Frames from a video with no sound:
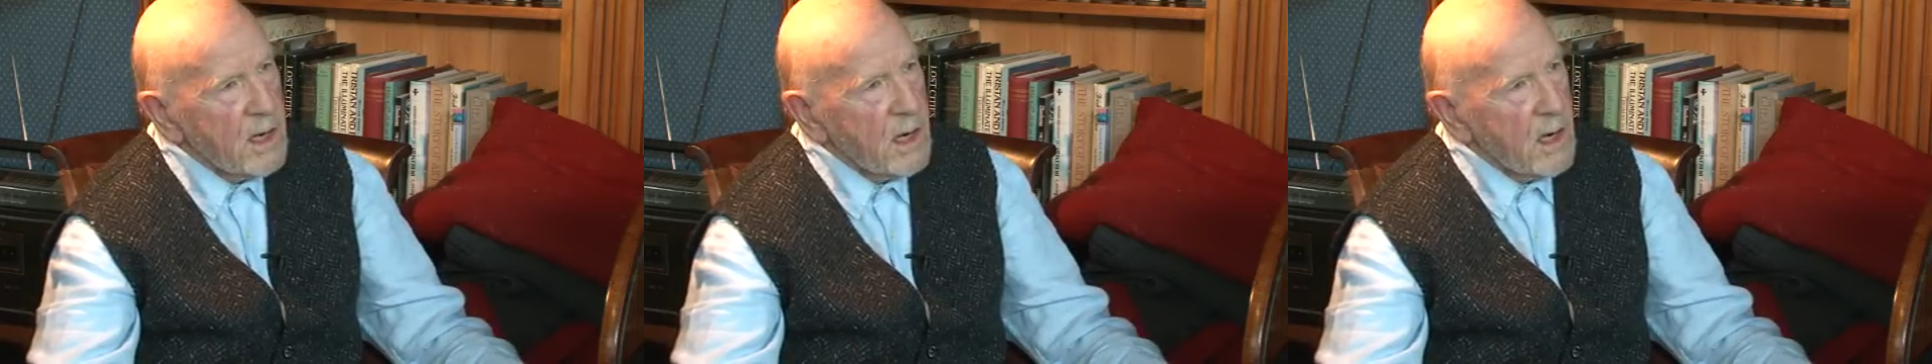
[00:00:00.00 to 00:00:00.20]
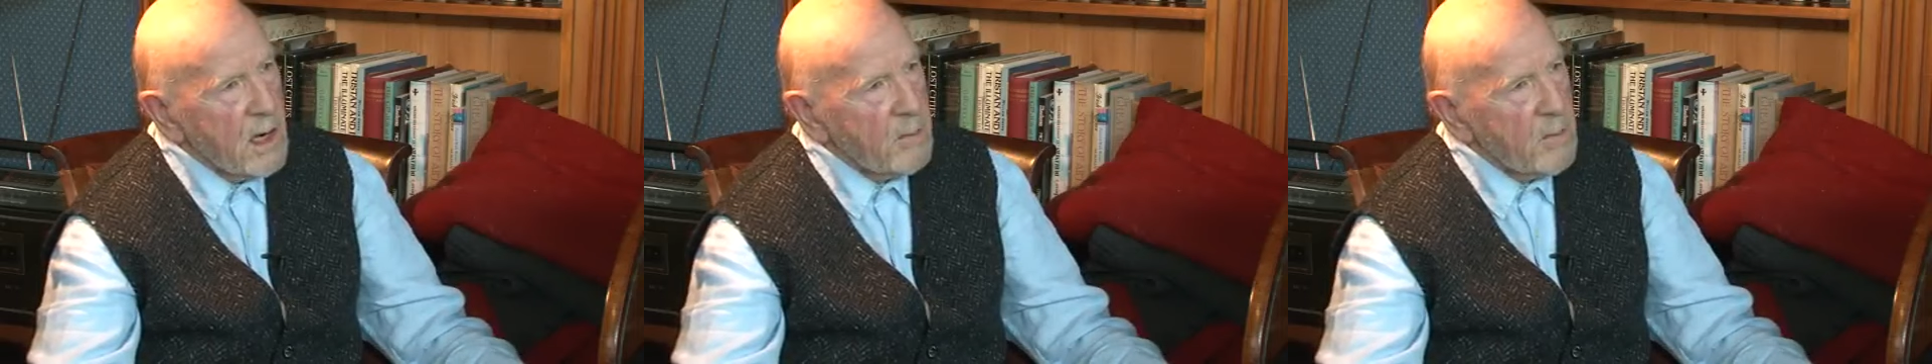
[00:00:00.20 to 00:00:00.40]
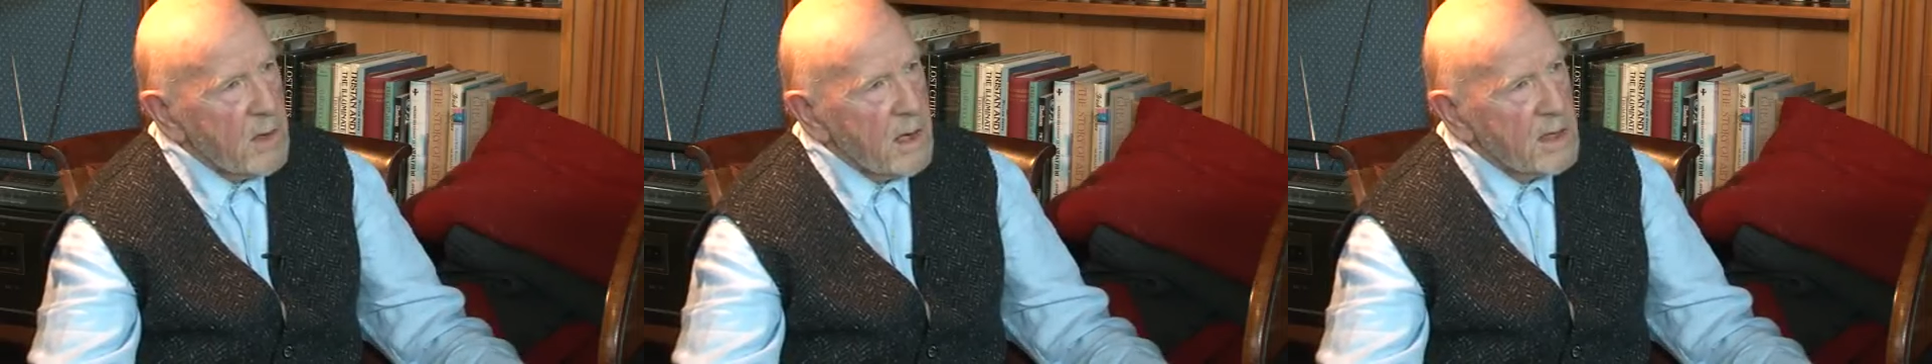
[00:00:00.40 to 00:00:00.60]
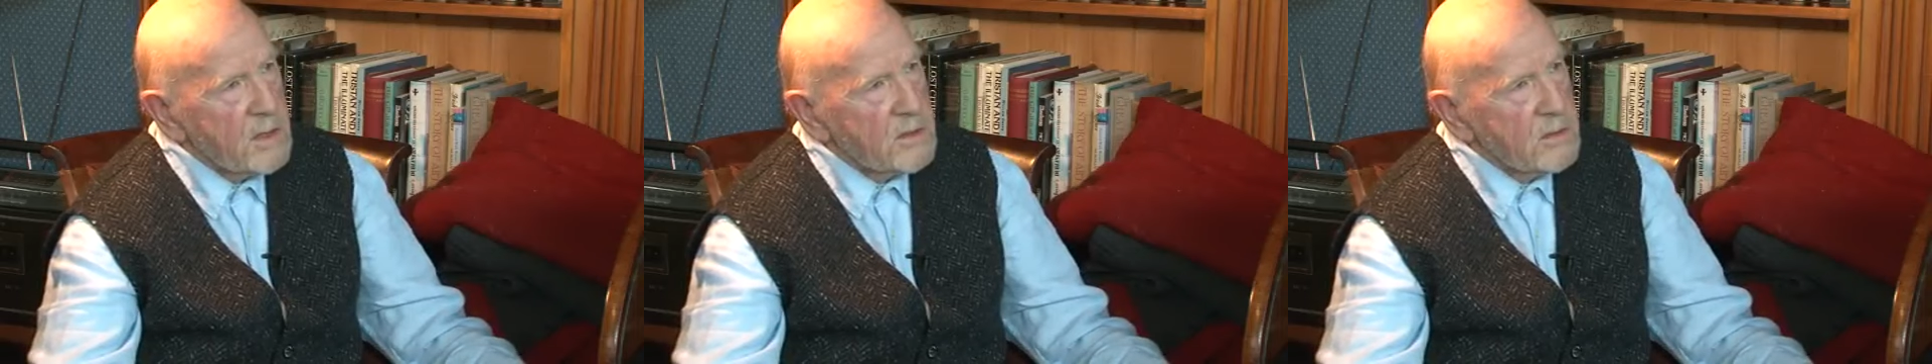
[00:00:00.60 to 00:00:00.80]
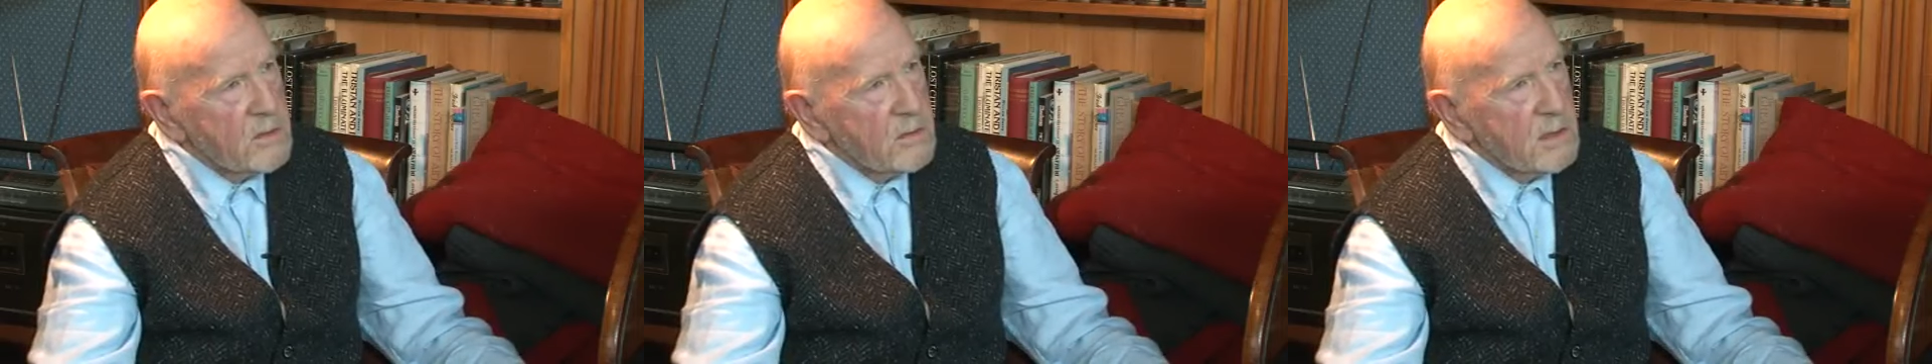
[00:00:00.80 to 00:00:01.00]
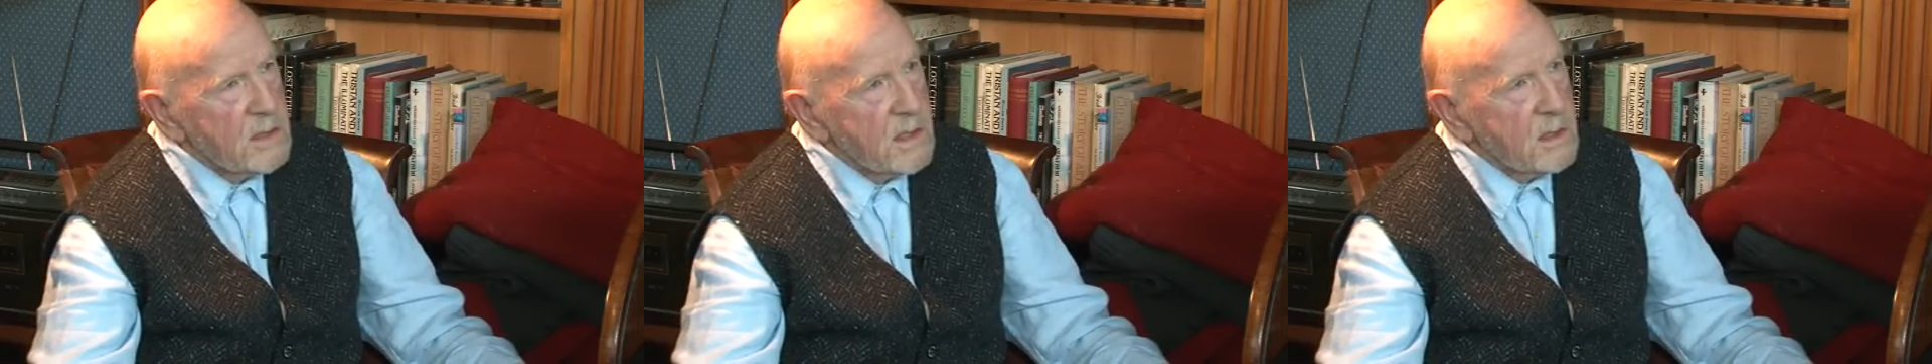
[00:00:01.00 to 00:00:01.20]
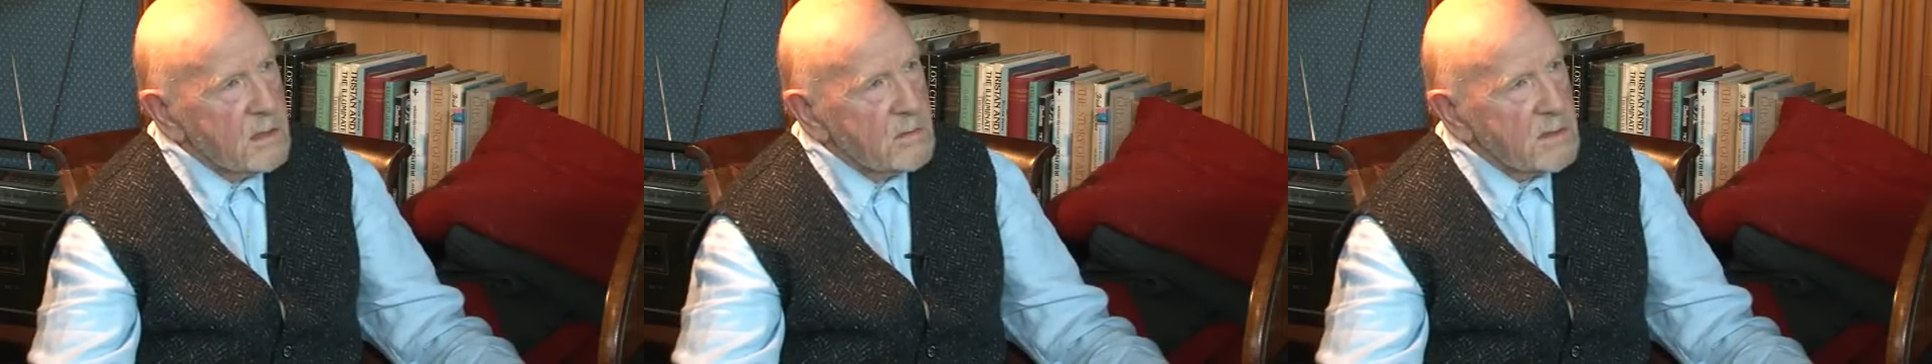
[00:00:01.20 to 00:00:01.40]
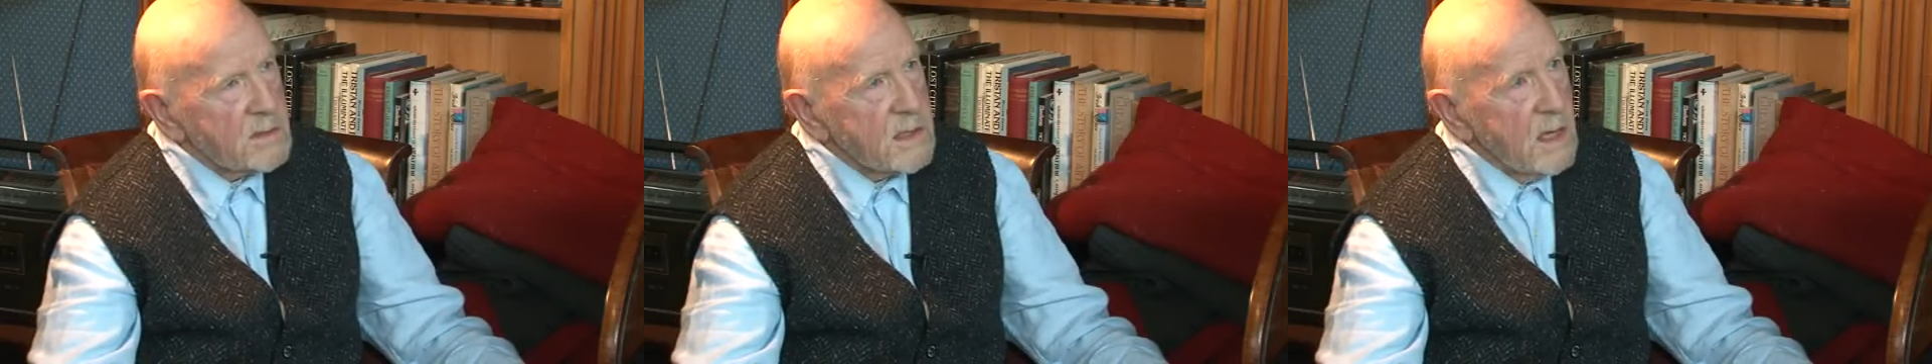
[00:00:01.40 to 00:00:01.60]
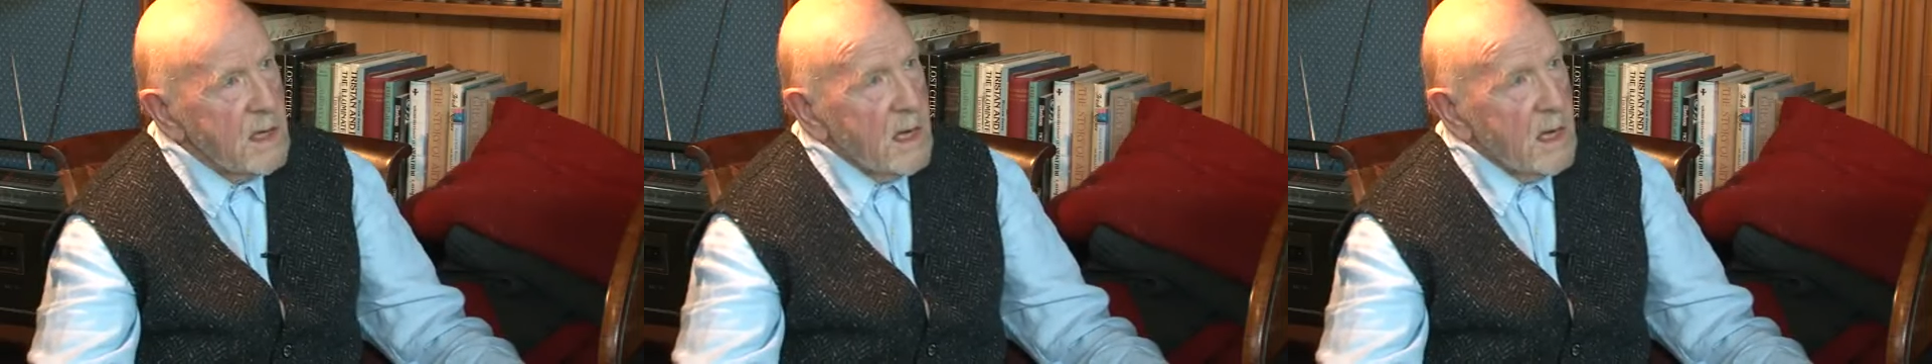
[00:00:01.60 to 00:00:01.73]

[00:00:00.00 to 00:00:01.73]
are my two heroes.